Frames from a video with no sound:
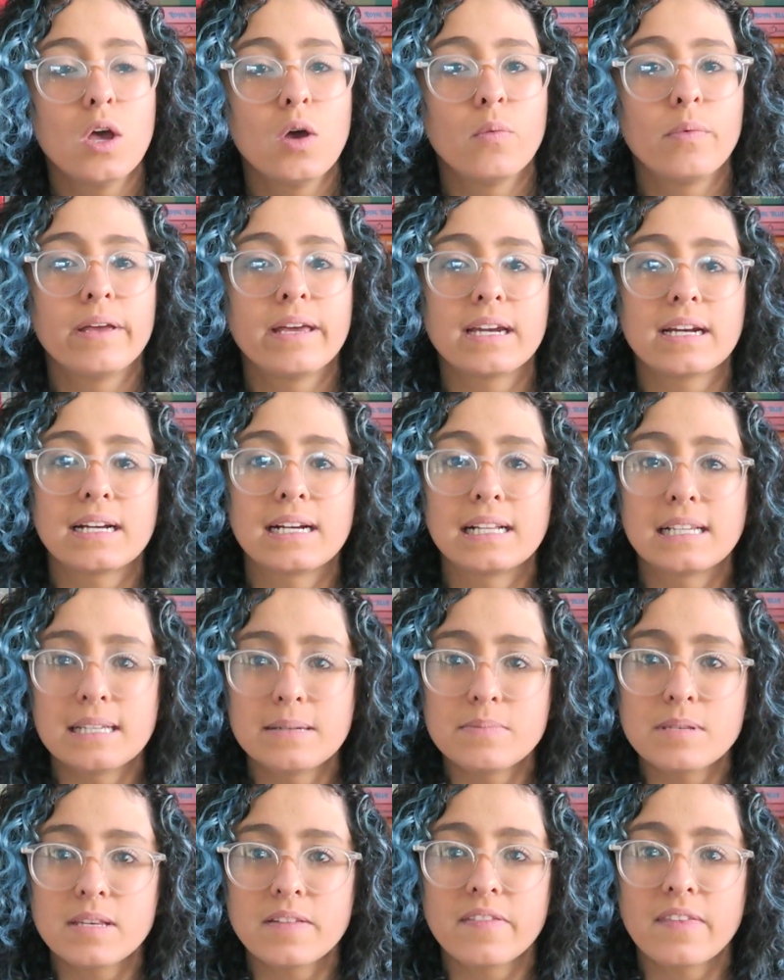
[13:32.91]
we get a
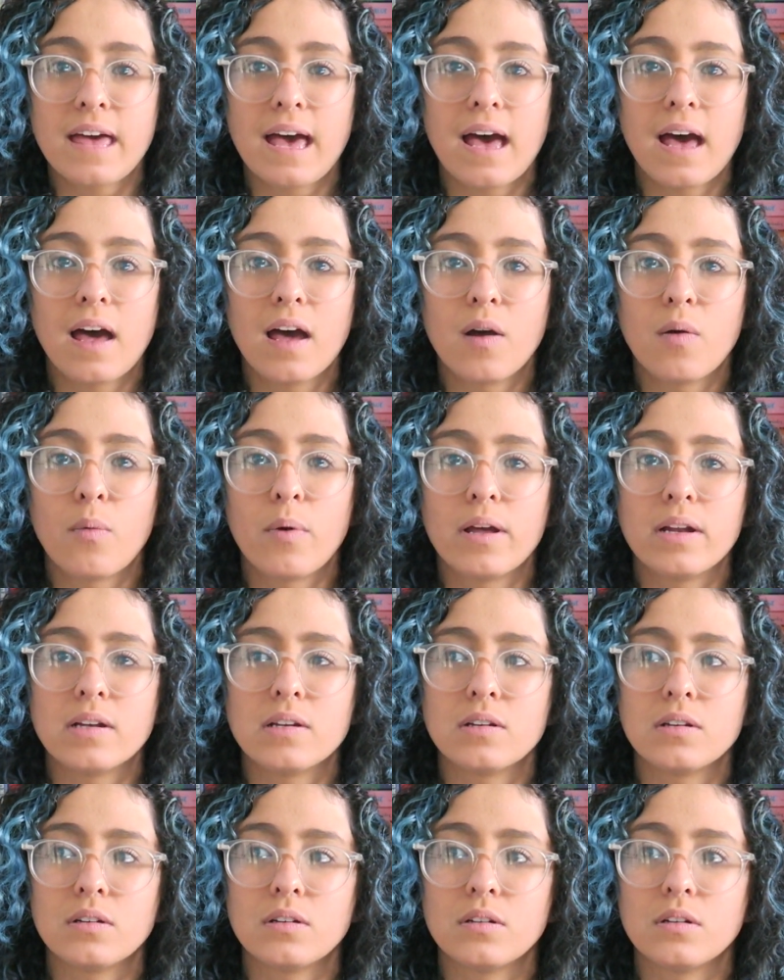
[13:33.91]
glimpse of that
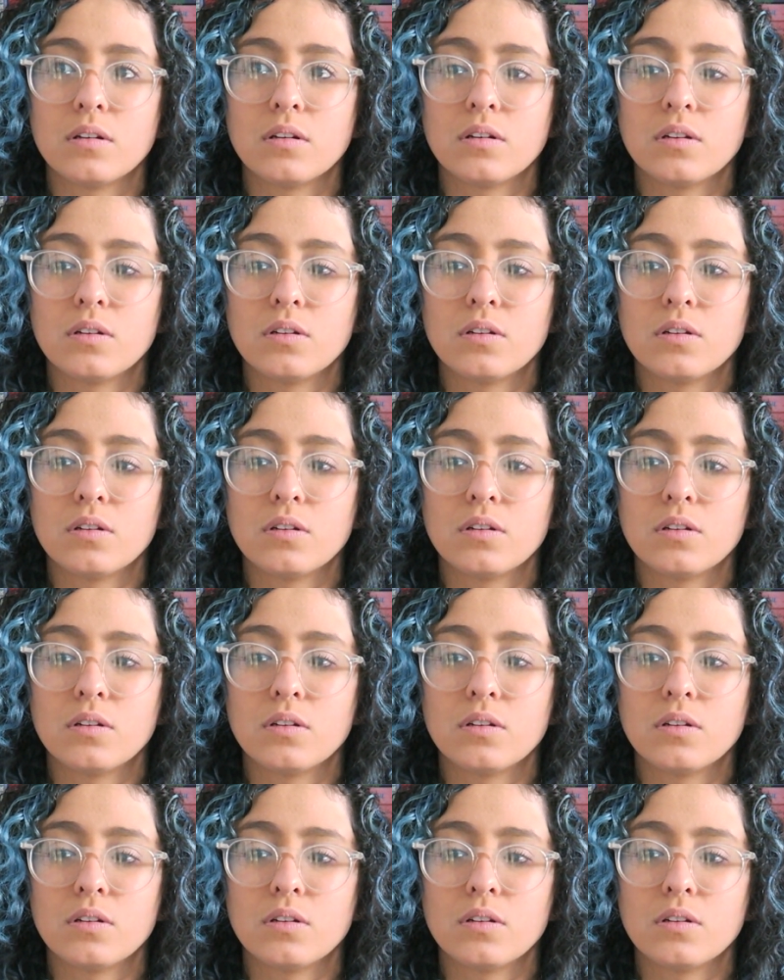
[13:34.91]
when